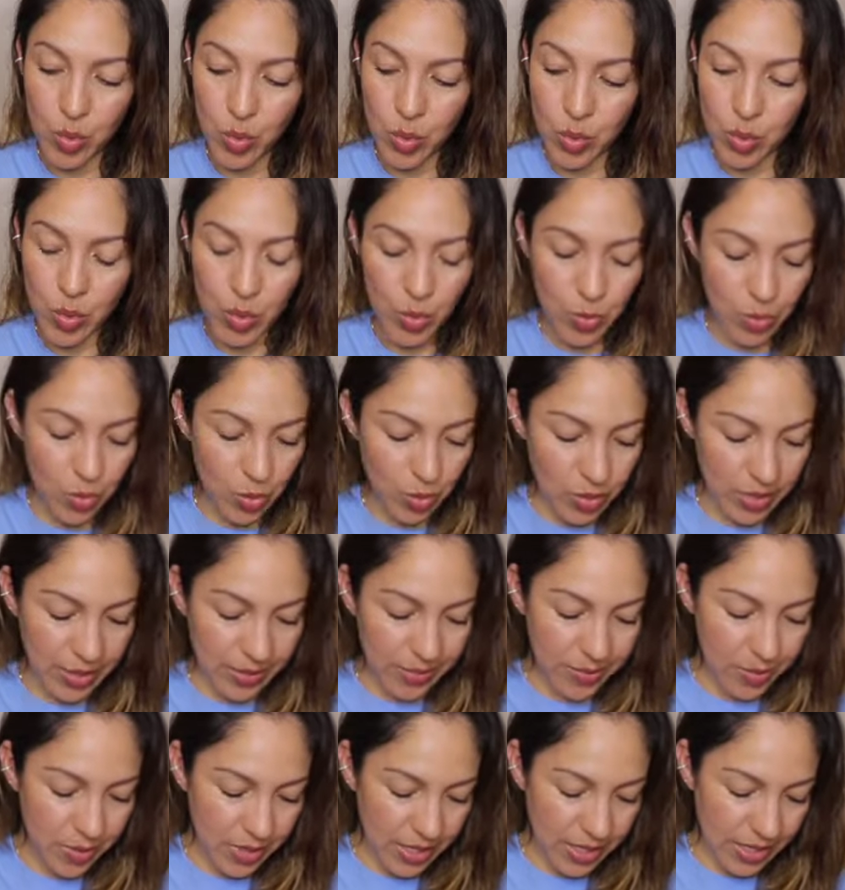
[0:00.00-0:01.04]
Oh boy,
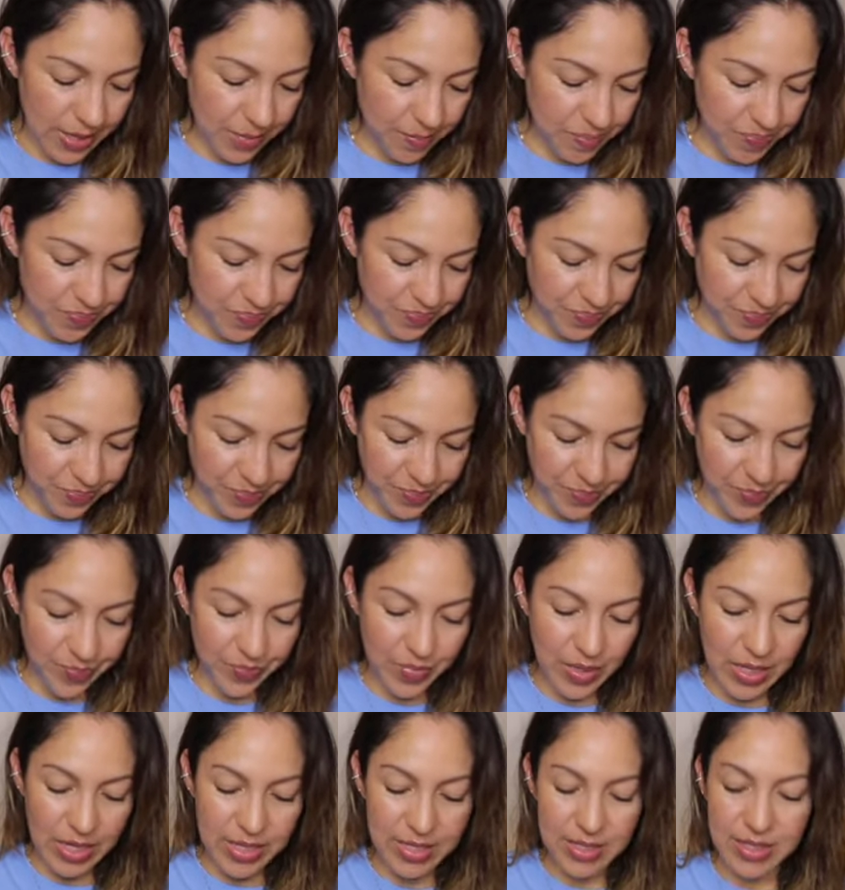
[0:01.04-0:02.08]
okay.
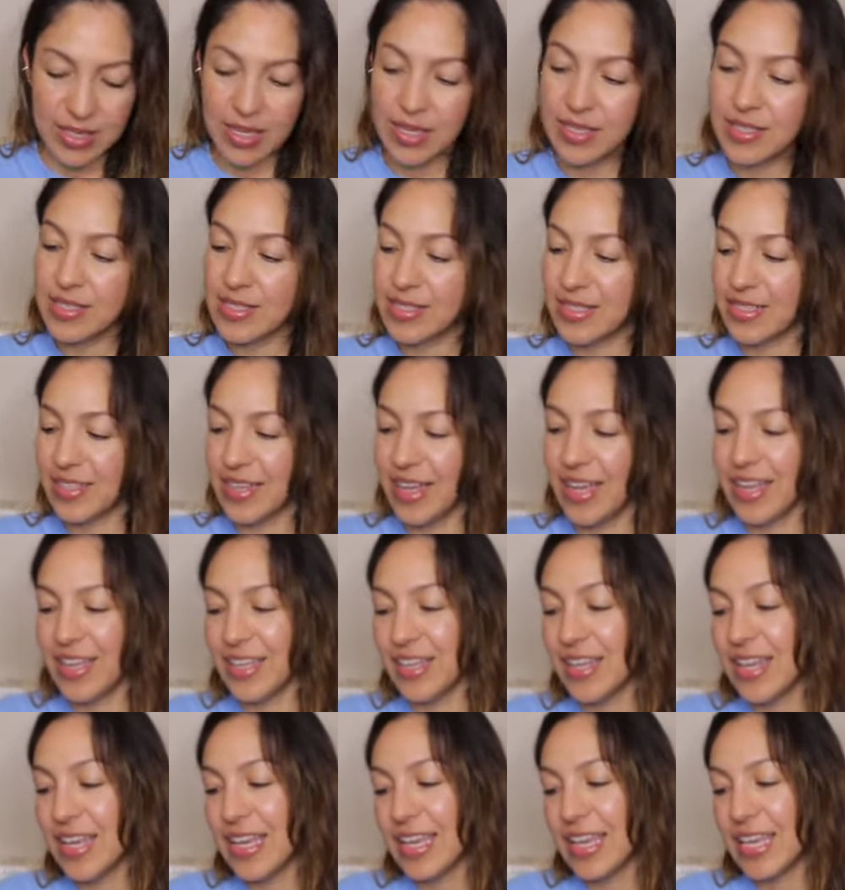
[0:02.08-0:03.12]
That's
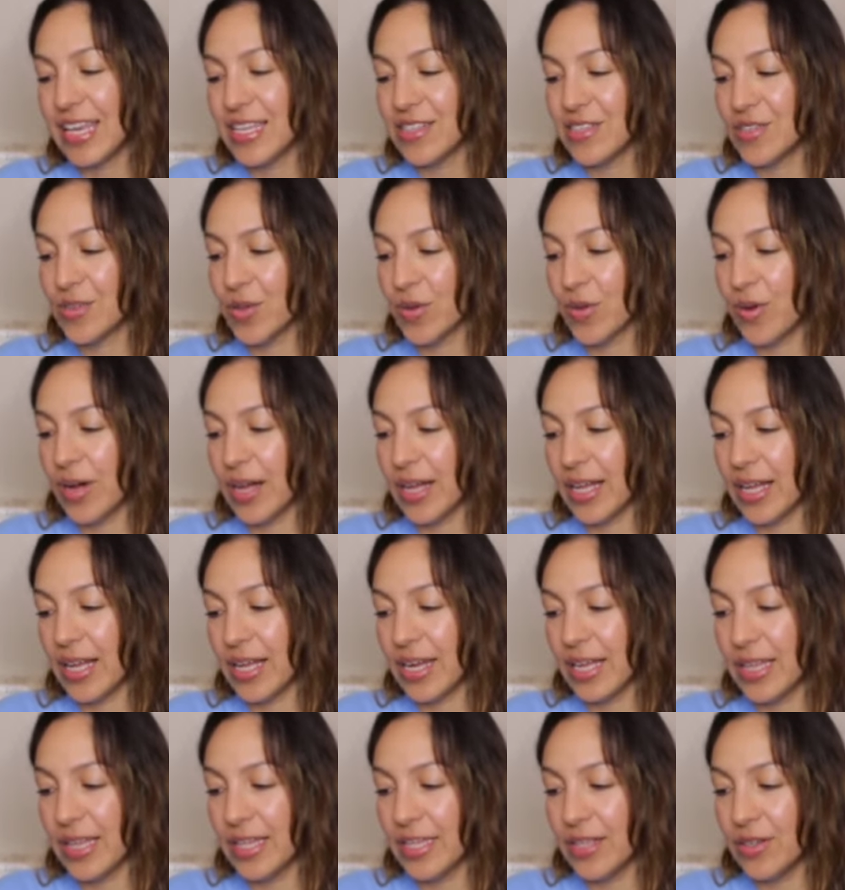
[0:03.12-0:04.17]
and so I got
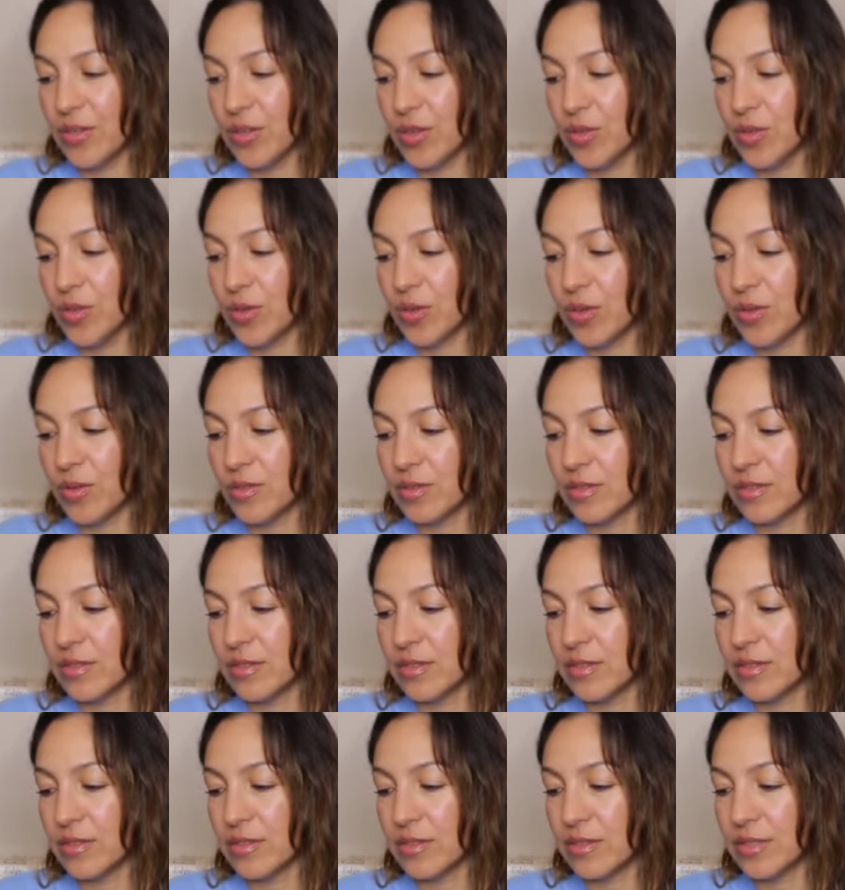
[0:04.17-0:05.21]
a little
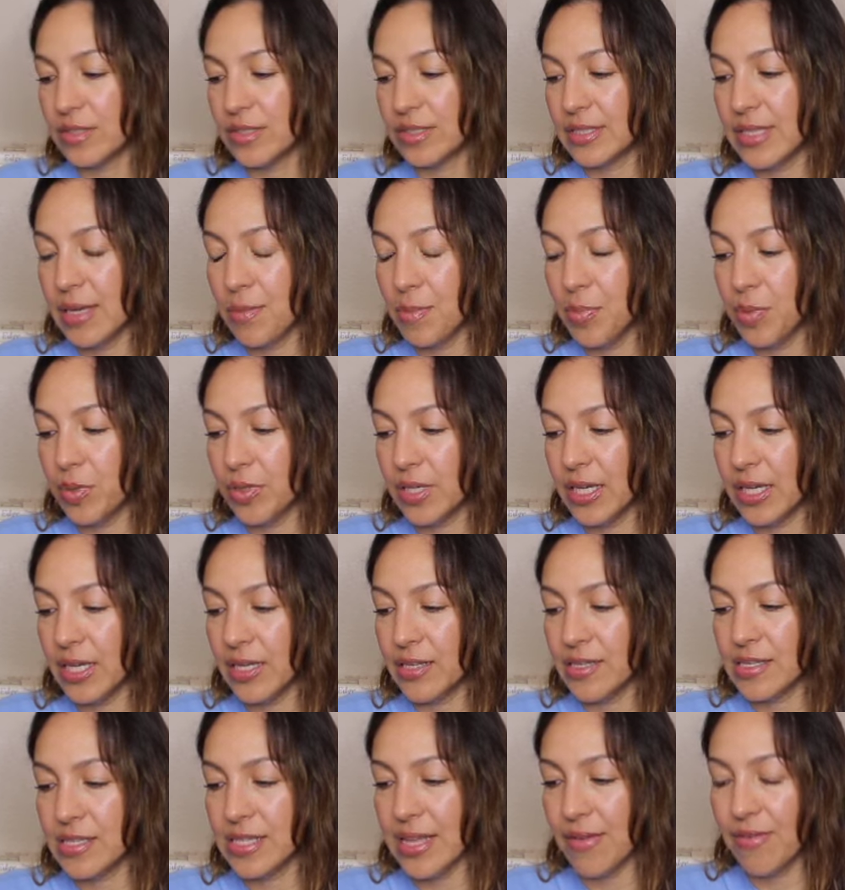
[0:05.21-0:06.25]
sample
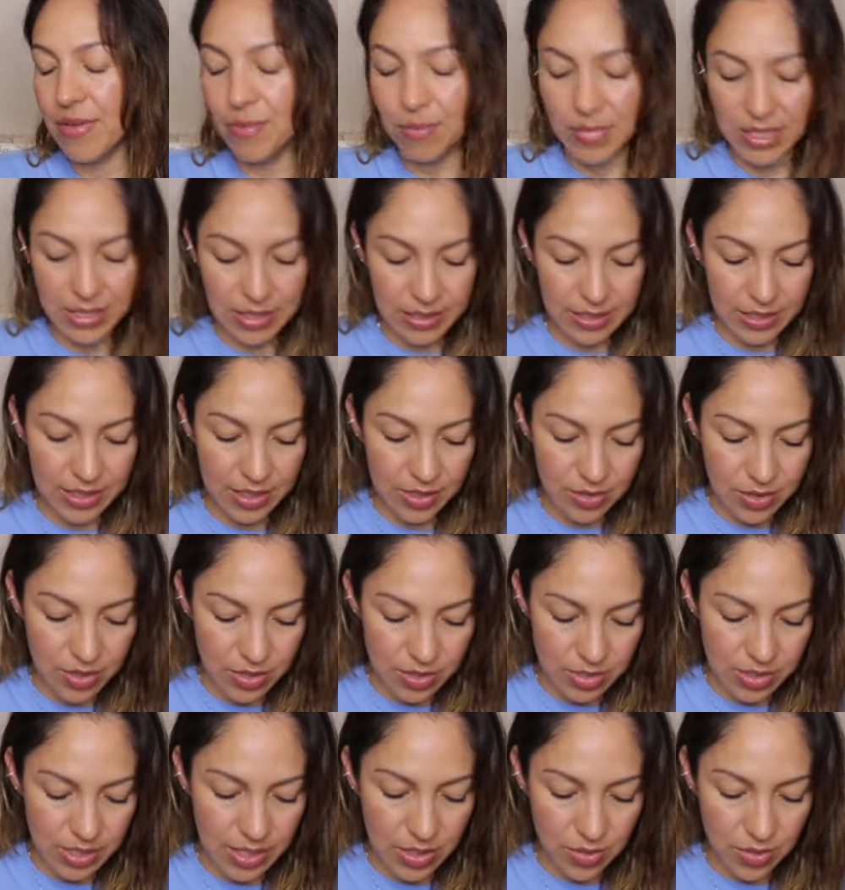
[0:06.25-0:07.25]
here, 7 milliliters.